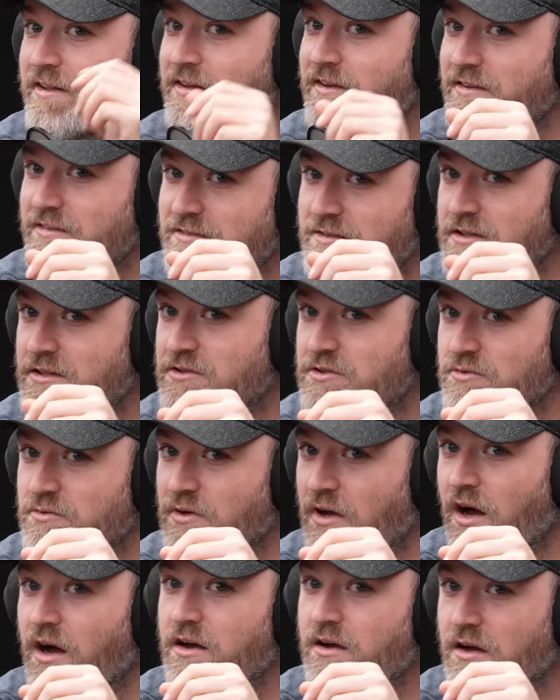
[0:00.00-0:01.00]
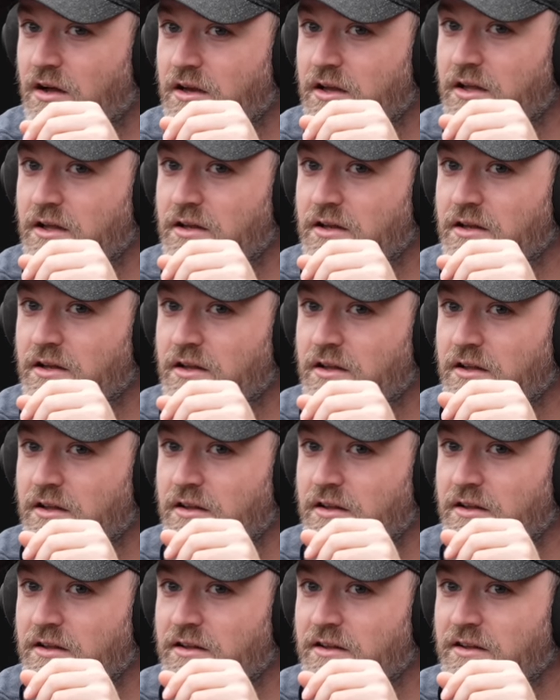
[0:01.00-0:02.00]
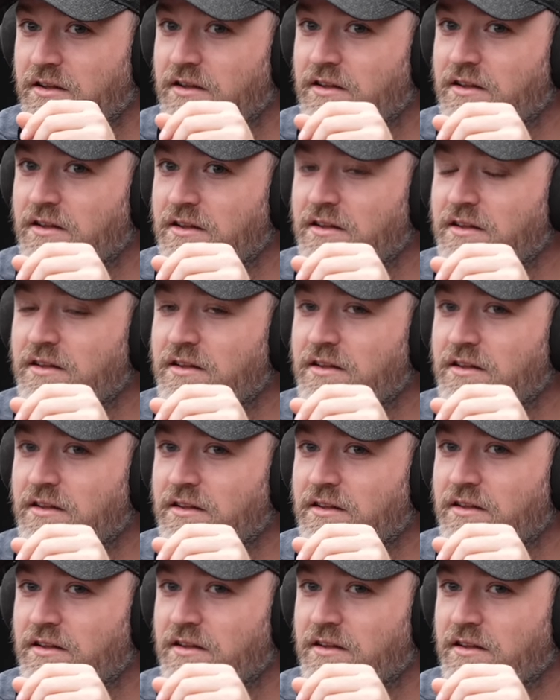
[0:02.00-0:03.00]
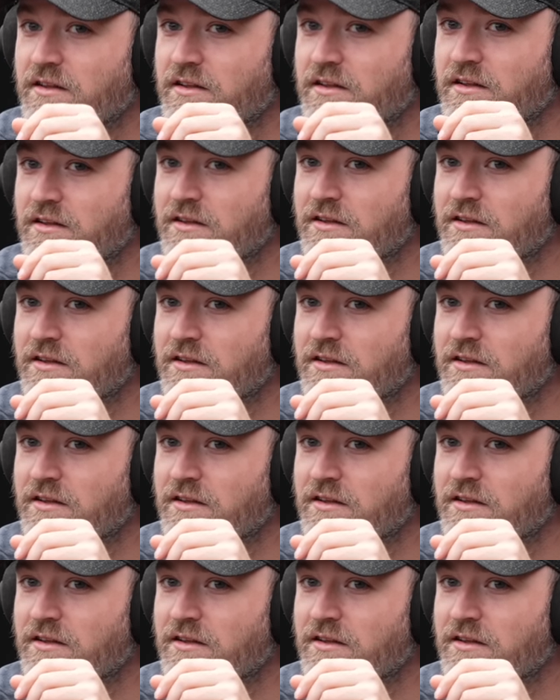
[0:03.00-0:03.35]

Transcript: and did you knock on it? I have my